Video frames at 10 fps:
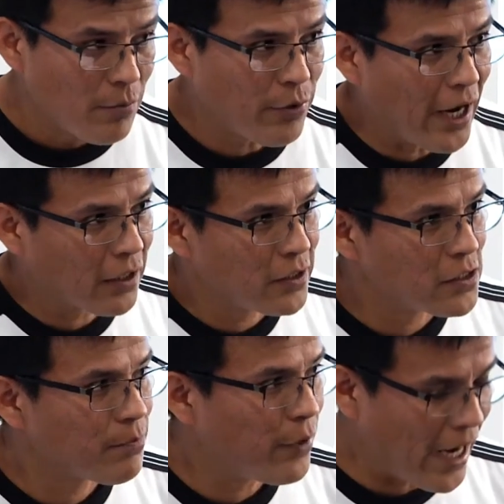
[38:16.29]

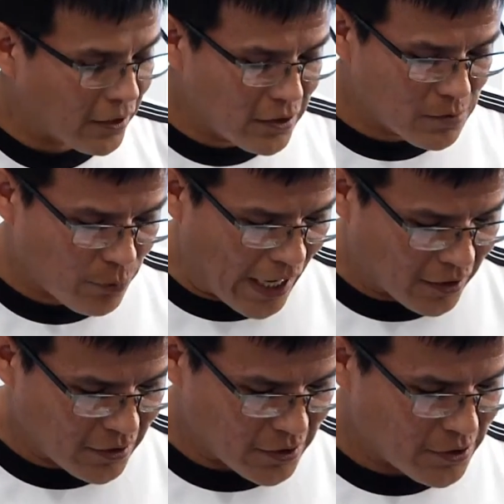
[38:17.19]
Practice, practice,
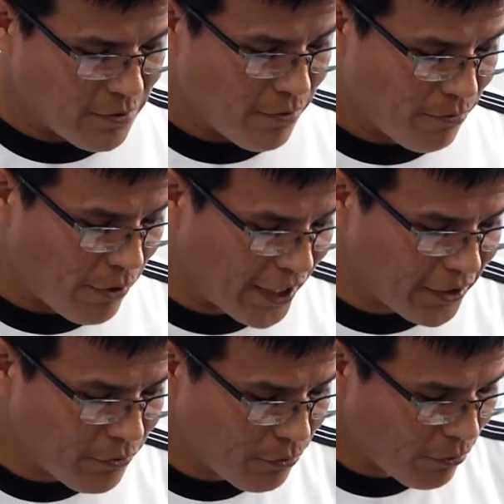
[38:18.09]
practice.
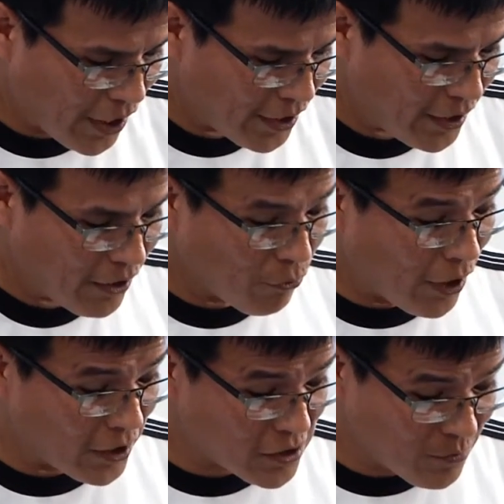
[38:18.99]
Write, write, and
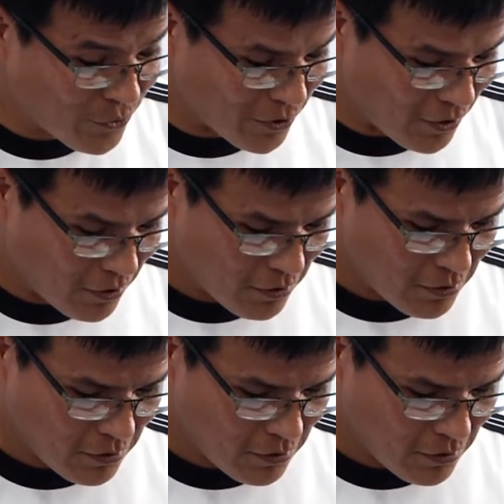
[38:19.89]
write some more.